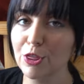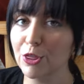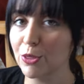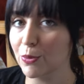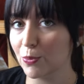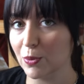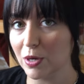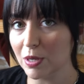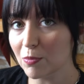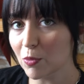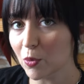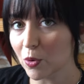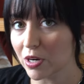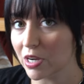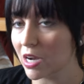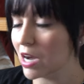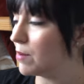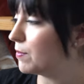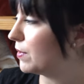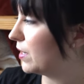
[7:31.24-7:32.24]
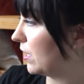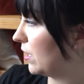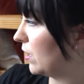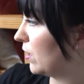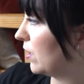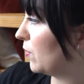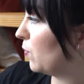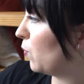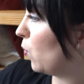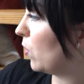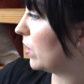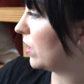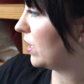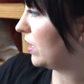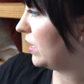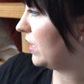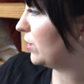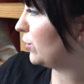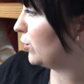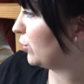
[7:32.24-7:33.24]
three more coming, one in
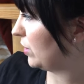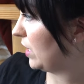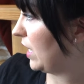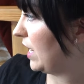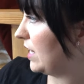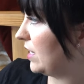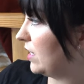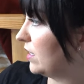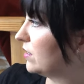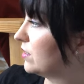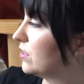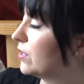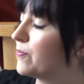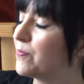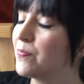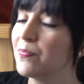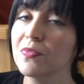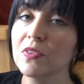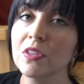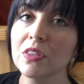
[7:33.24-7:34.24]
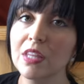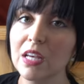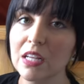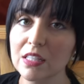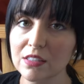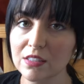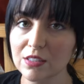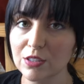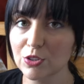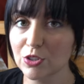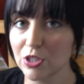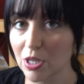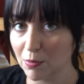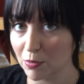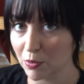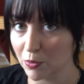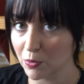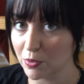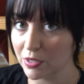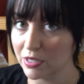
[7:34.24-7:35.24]
each size, that's
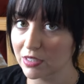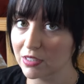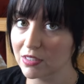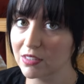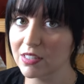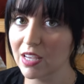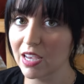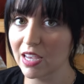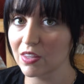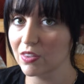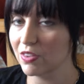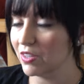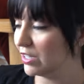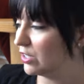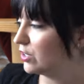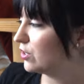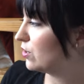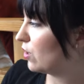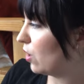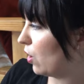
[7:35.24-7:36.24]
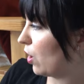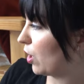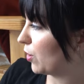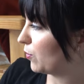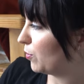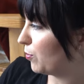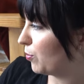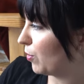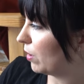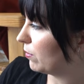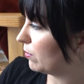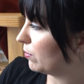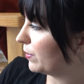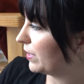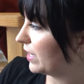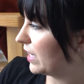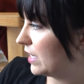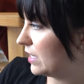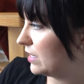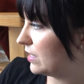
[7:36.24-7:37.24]
summer ones, and this cart will
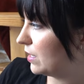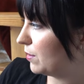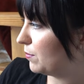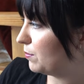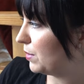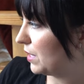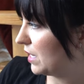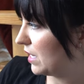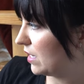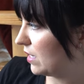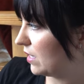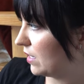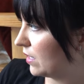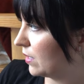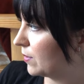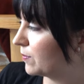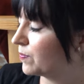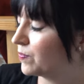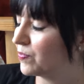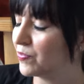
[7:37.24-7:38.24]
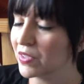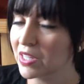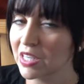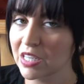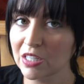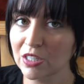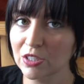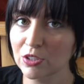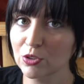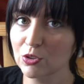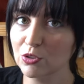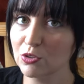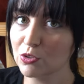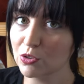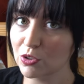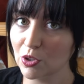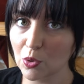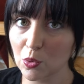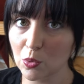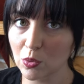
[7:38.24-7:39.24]
probably end up being
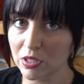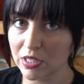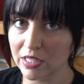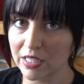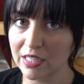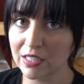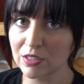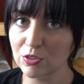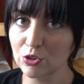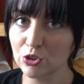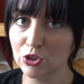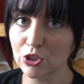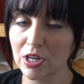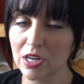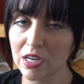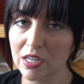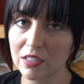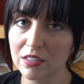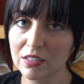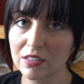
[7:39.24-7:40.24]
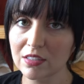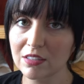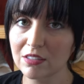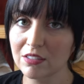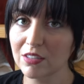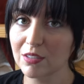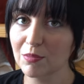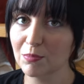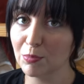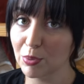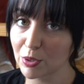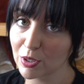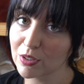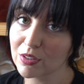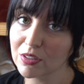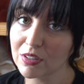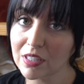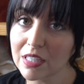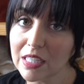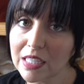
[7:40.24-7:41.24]
solely just book
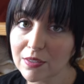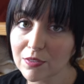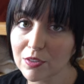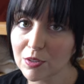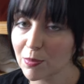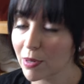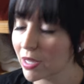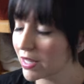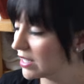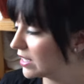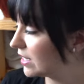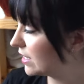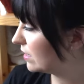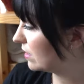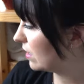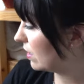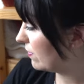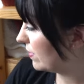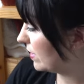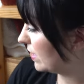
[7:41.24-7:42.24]
sleeves by the end of